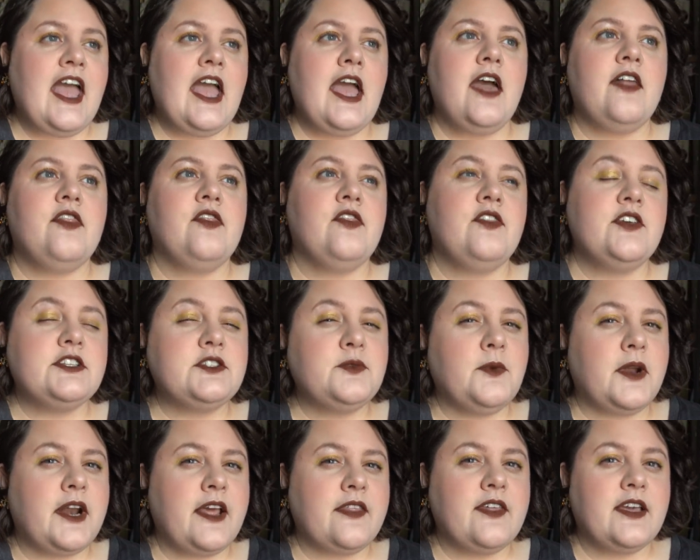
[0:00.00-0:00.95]
And this
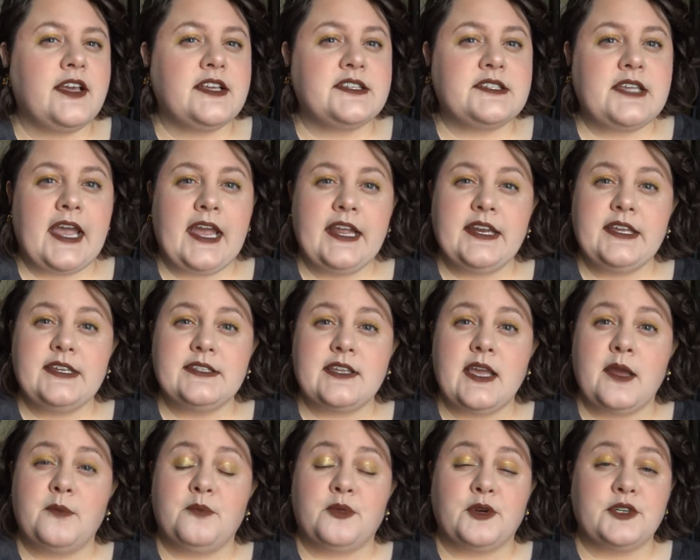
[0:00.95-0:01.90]
one I think is Hades
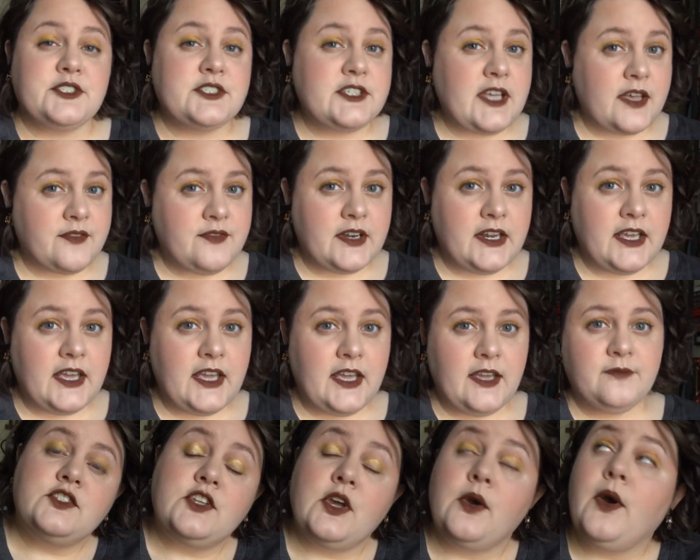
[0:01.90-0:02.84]
and
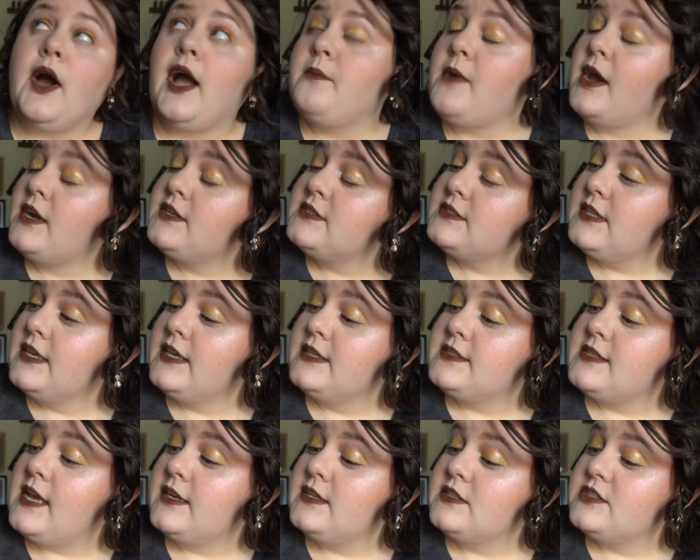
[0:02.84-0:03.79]
Persephone. So I'm honestly
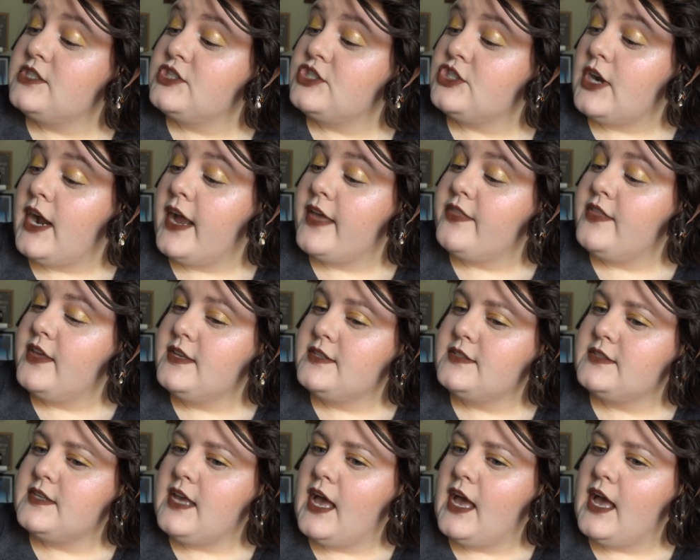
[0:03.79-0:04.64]
excited to try this.